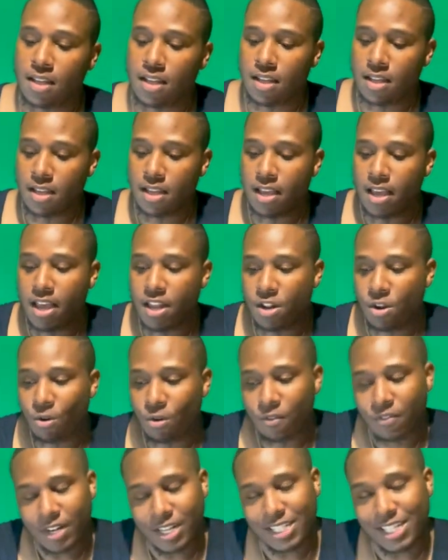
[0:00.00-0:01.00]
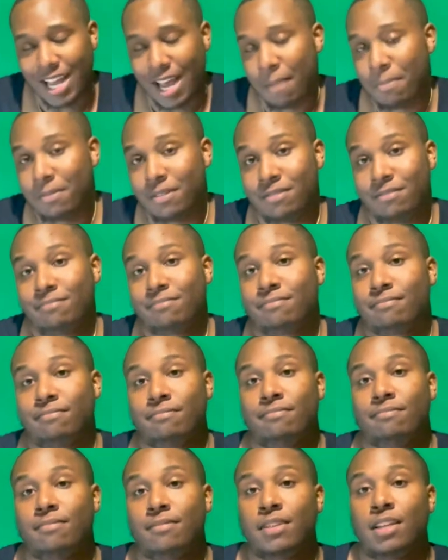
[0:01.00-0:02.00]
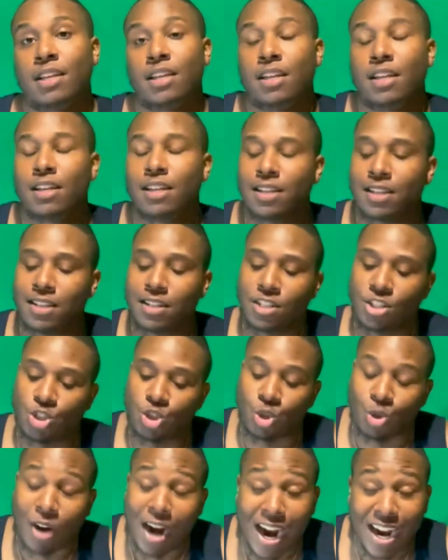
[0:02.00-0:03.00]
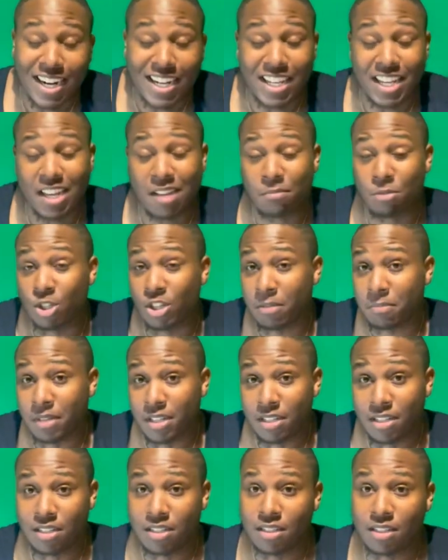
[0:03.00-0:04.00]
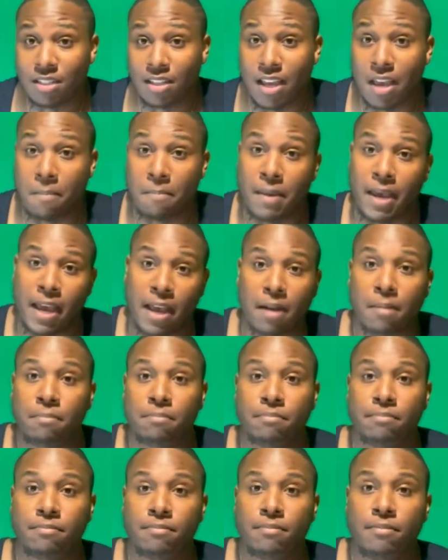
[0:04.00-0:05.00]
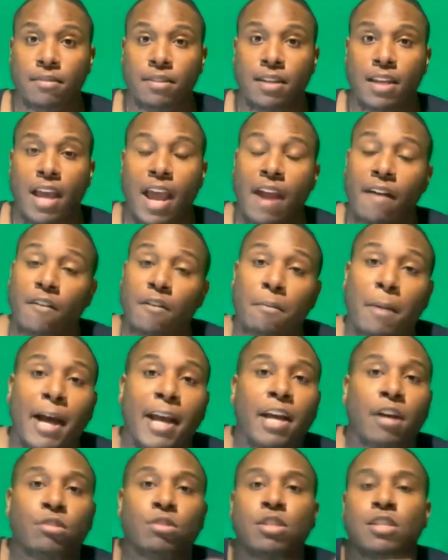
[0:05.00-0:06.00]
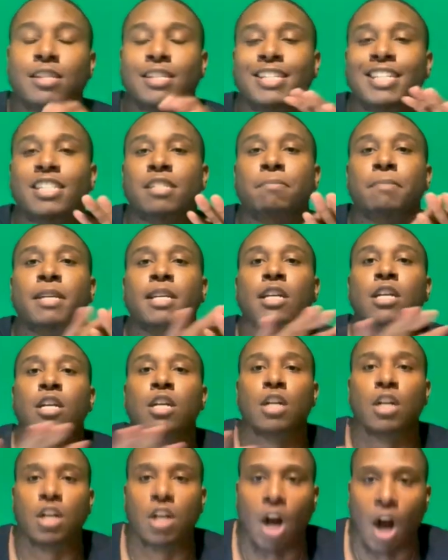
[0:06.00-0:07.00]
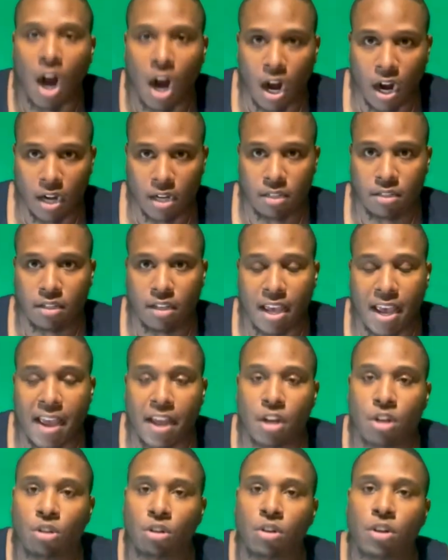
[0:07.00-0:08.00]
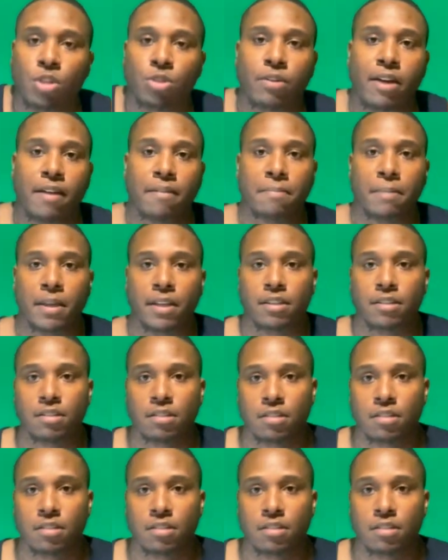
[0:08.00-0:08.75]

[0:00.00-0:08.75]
in order for this to happen, try to keep Jimmy and Bam. Everybody else needs to be gone, including draft picks.